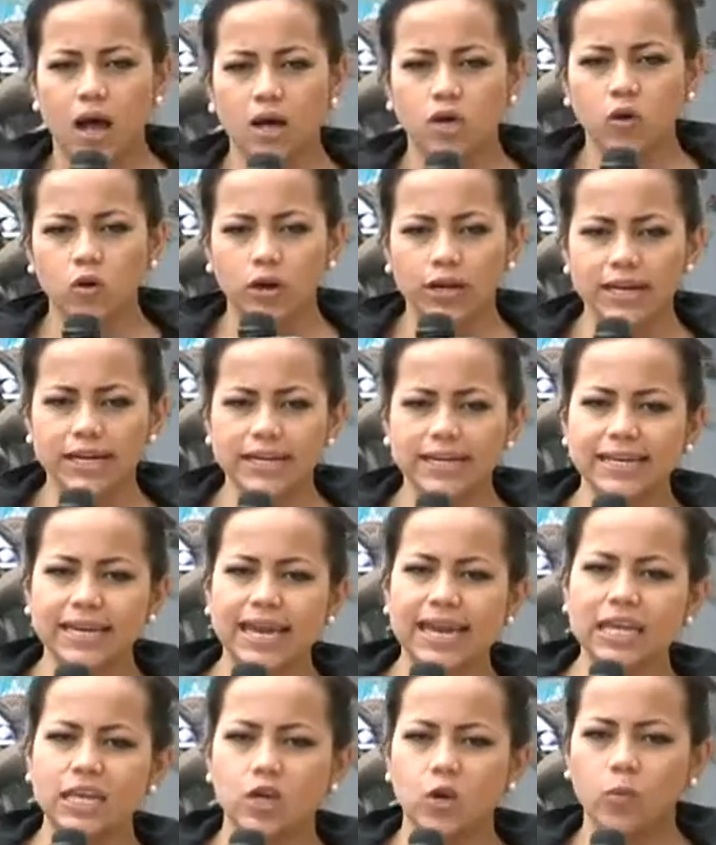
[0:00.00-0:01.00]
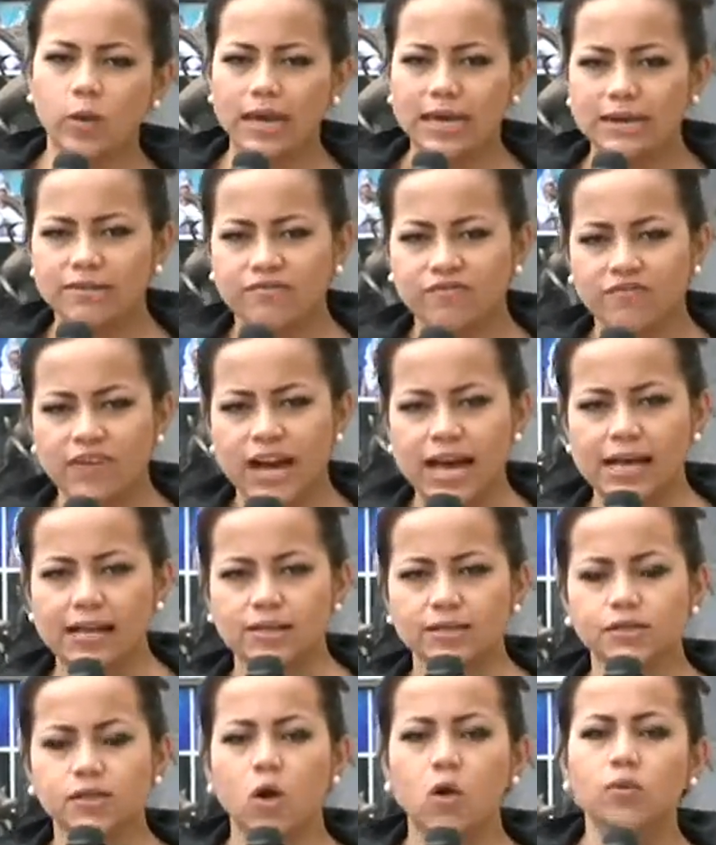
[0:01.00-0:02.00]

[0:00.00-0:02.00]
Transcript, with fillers: According to KUAM files,